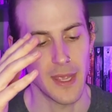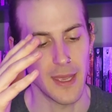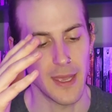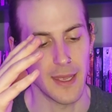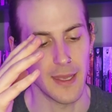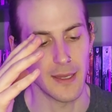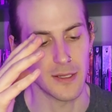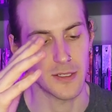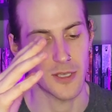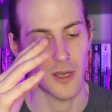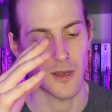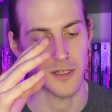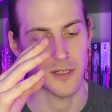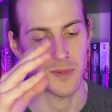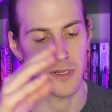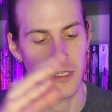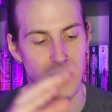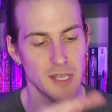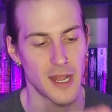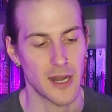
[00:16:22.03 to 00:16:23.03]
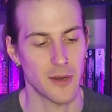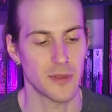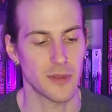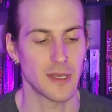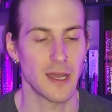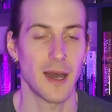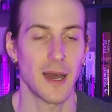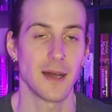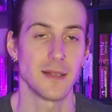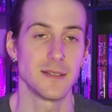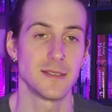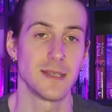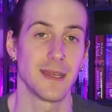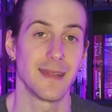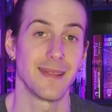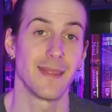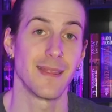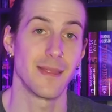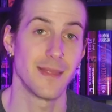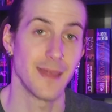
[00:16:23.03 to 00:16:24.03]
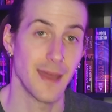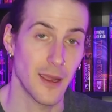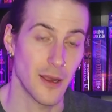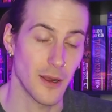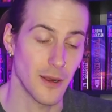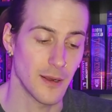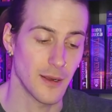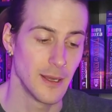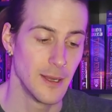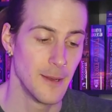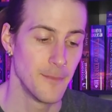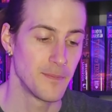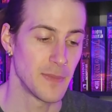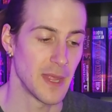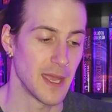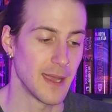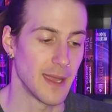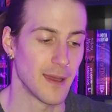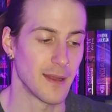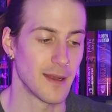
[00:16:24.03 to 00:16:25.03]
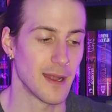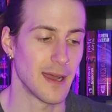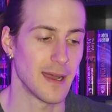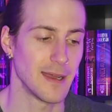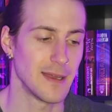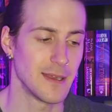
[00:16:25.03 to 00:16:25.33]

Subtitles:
and talked about Shadow of the Gods in there, and